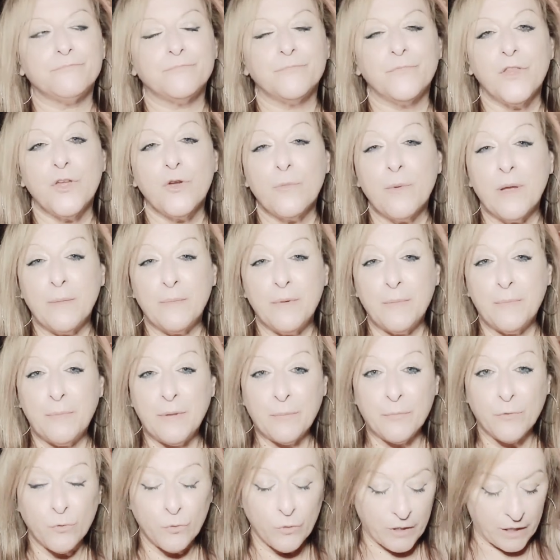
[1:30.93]
there may be
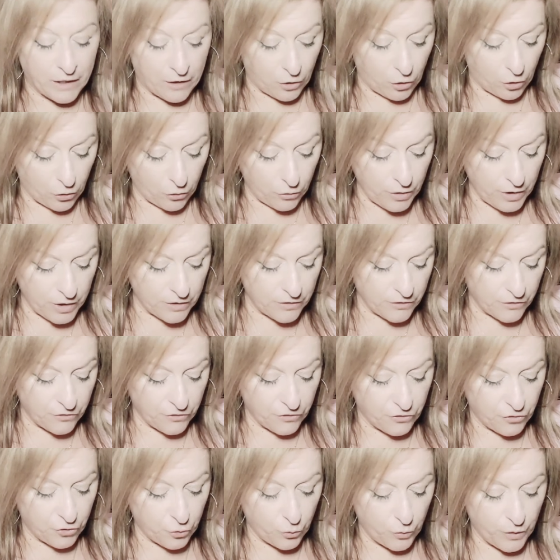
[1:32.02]
people who get hurt in the
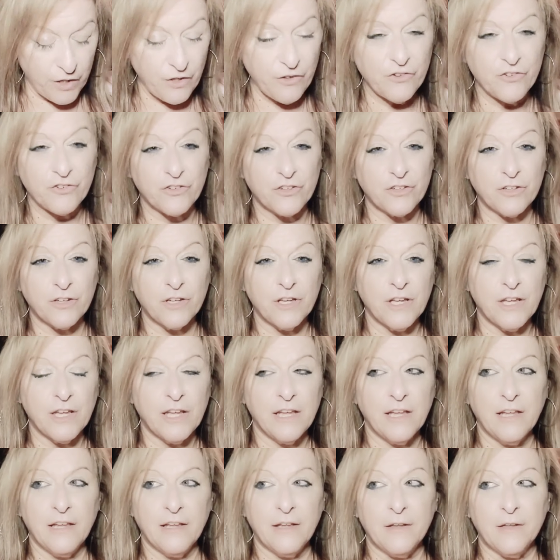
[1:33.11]
situation,
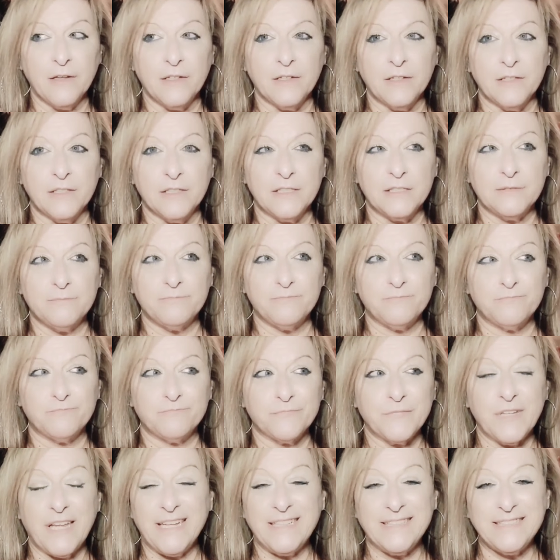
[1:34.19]

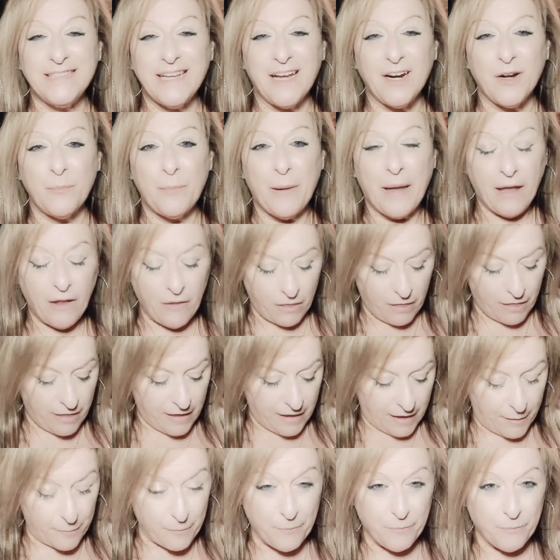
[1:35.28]
it's not about
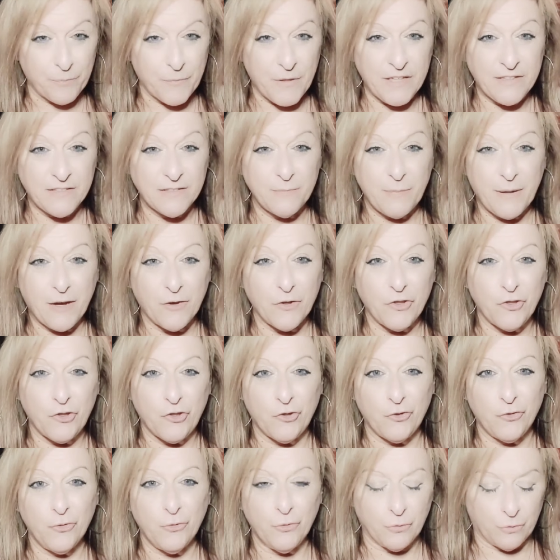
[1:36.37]
them. It's about
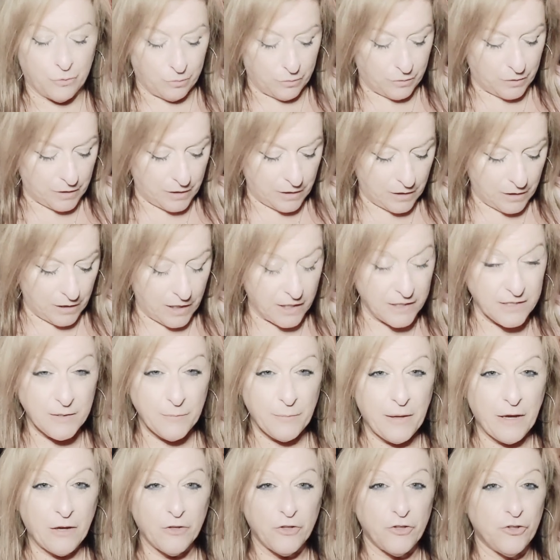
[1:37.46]
you. It's
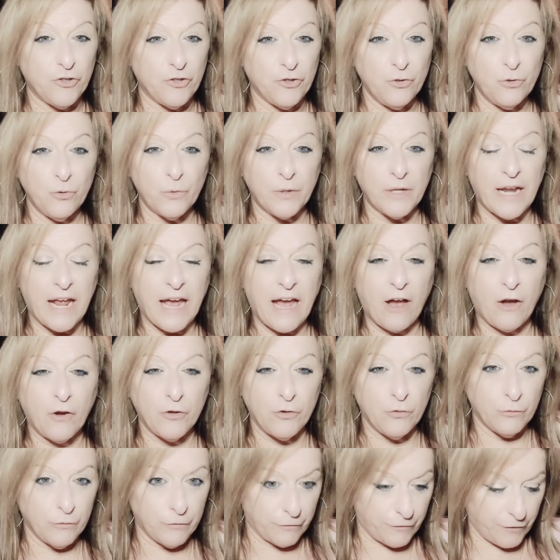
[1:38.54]
about you and how
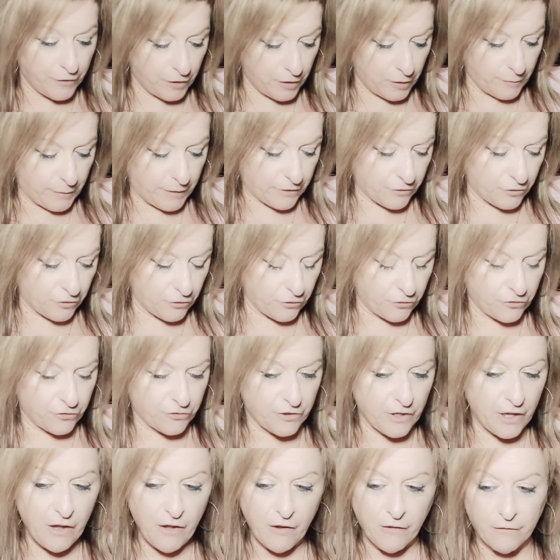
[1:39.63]
you feel about
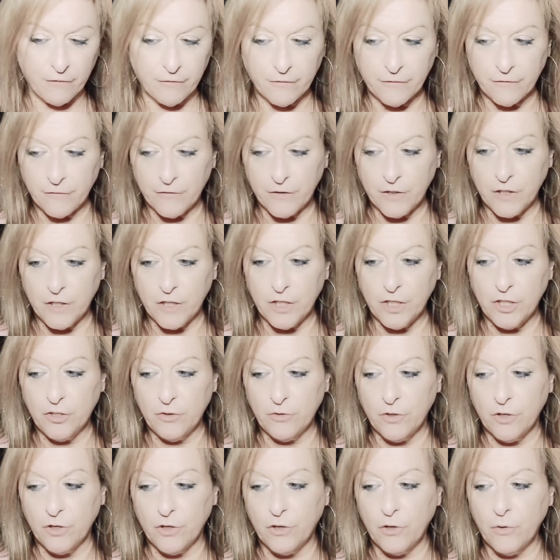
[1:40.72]
yourself,
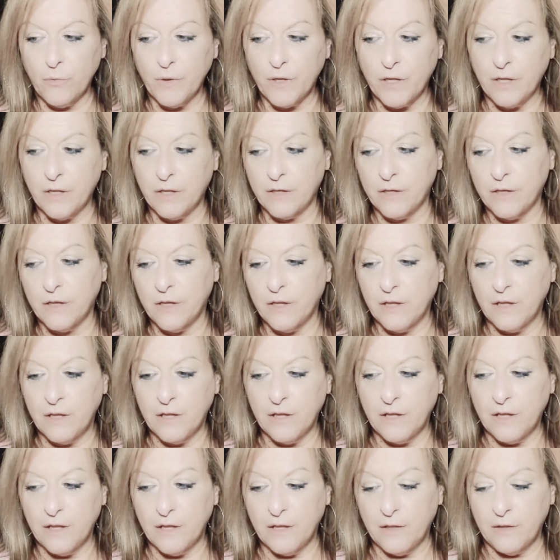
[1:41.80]
and
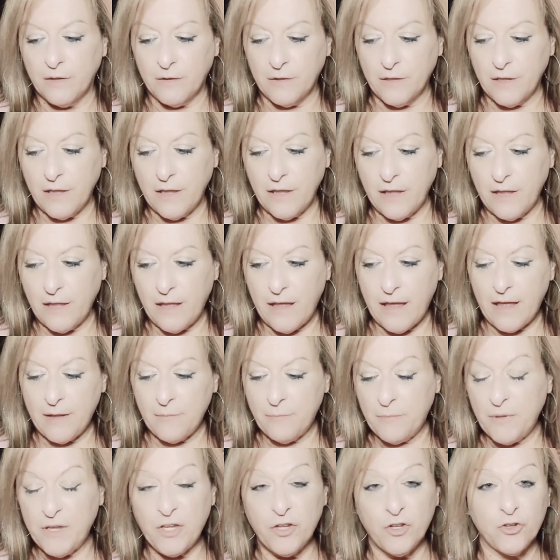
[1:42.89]

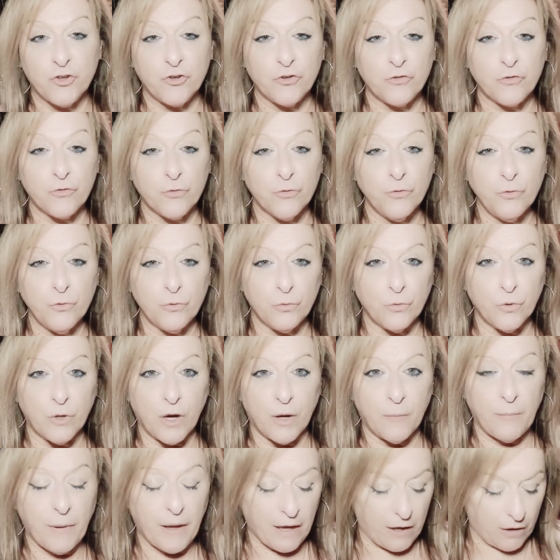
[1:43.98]
being true
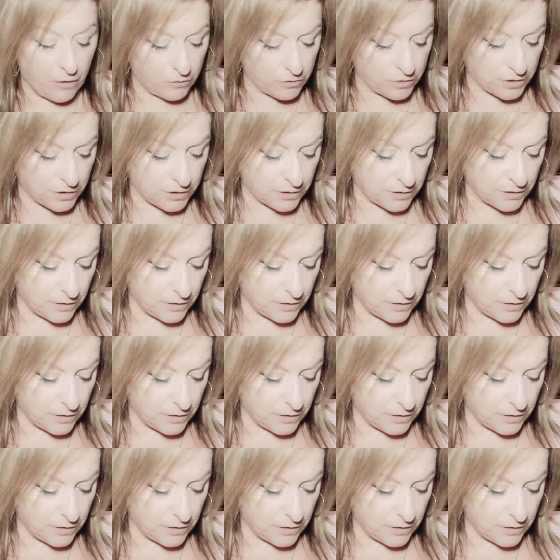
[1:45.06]
about